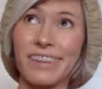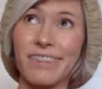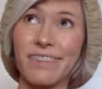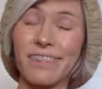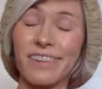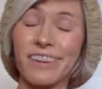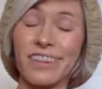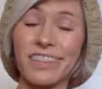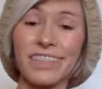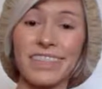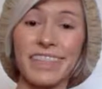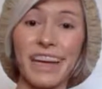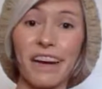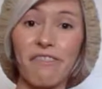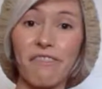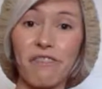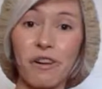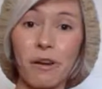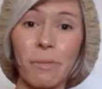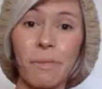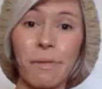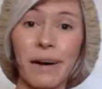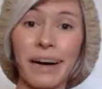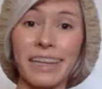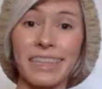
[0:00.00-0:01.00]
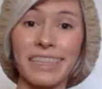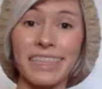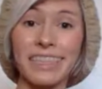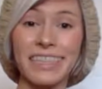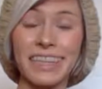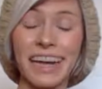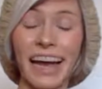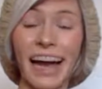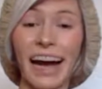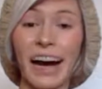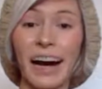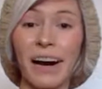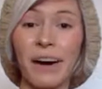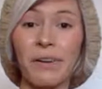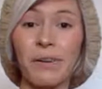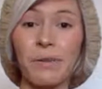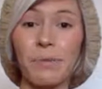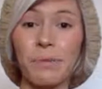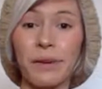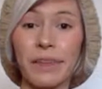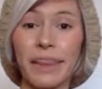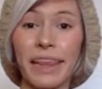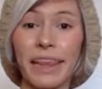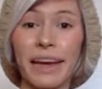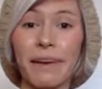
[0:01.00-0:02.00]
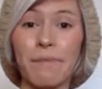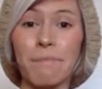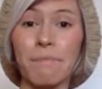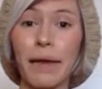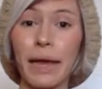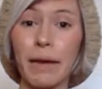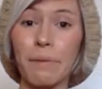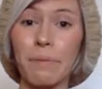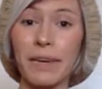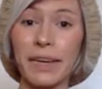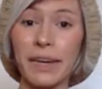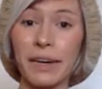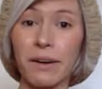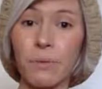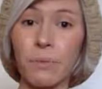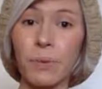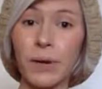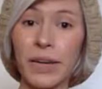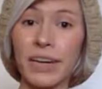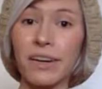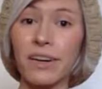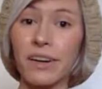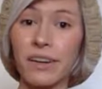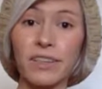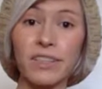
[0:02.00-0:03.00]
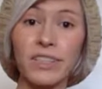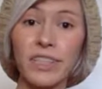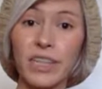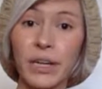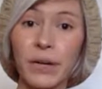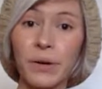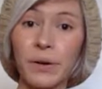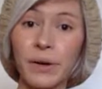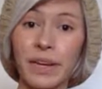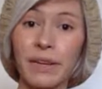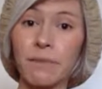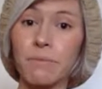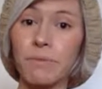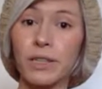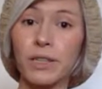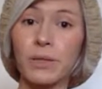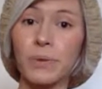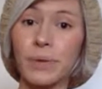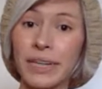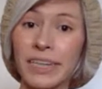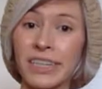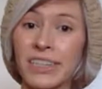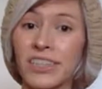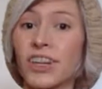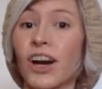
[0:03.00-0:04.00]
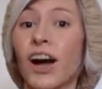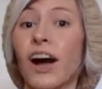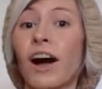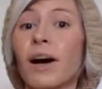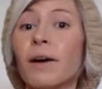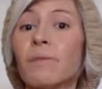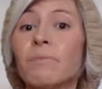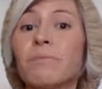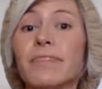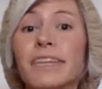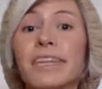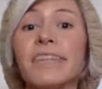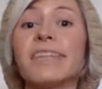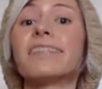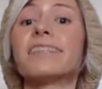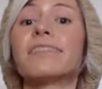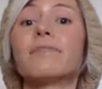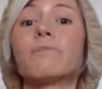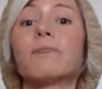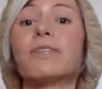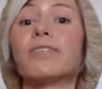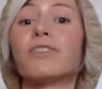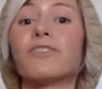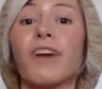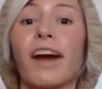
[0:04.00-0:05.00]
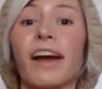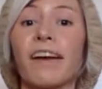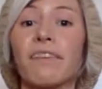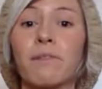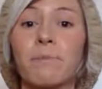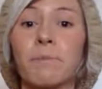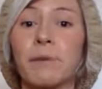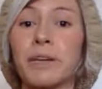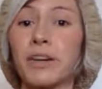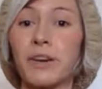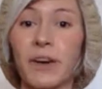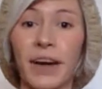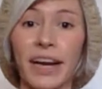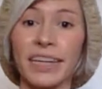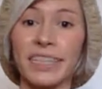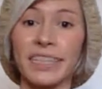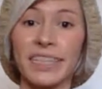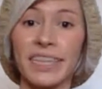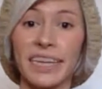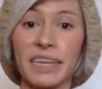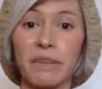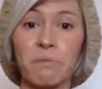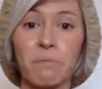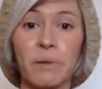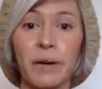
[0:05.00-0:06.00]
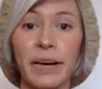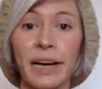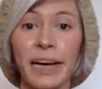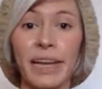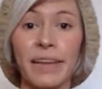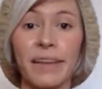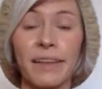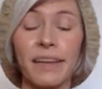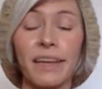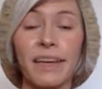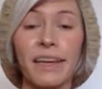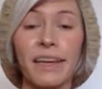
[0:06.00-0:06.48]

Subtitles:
for several months now, with like maybe a week or two in between jobs, and it's been driving me crazy. But